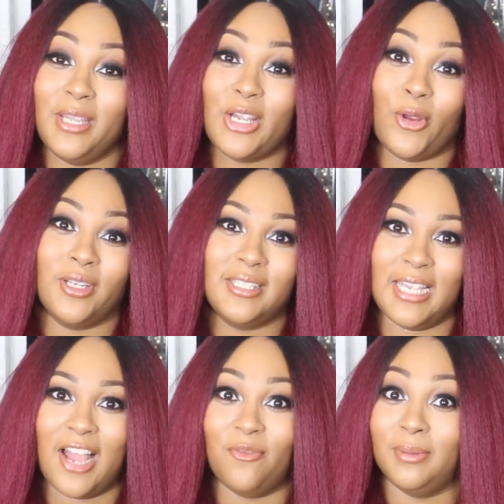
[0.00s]
me
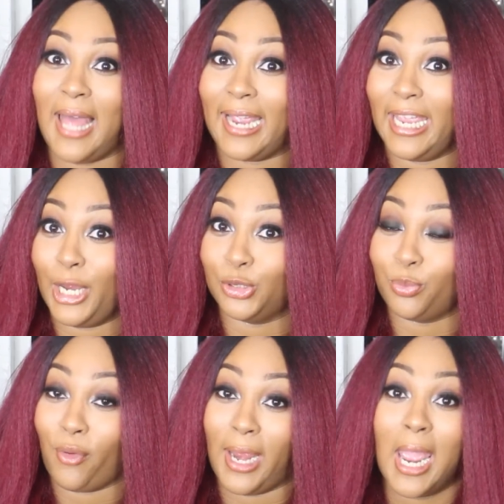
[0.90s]
courtesy of
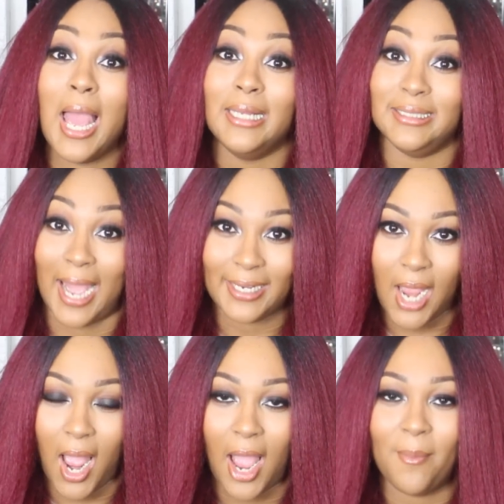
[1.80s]

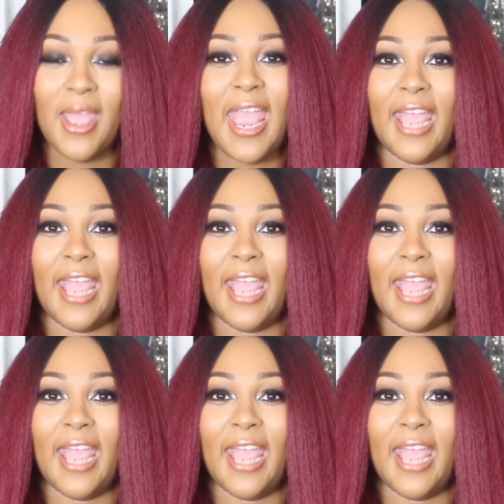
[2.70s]
blackhairspray.com